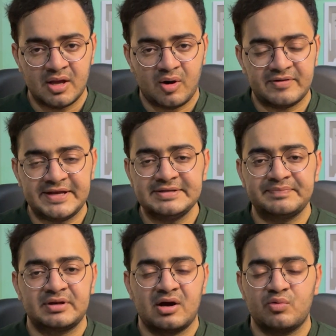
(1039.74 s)
Alright,
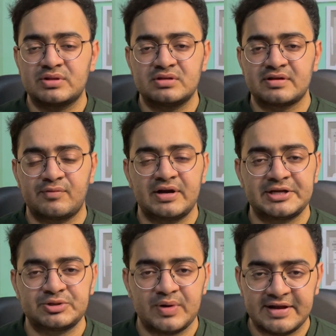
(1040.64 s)
now with this I would like
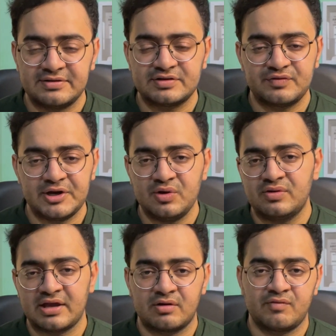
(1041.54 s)
to end this video.
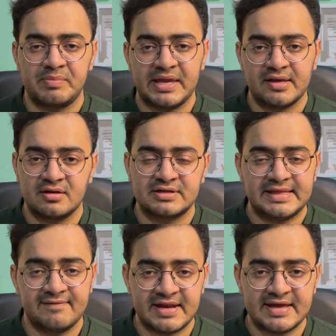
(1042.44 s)
Thank you for being here till
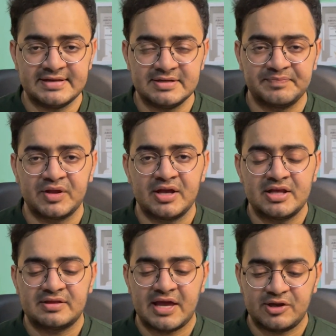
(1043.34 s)
the very end.
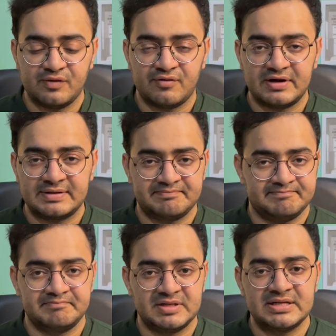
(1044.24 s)
Thank you for
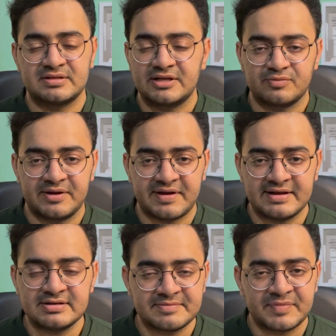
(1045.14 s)
listening to my
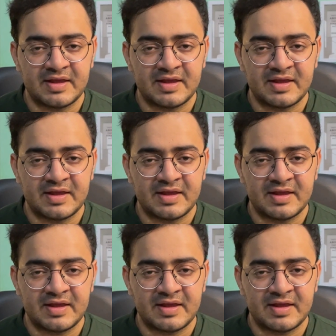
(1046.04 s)
rant.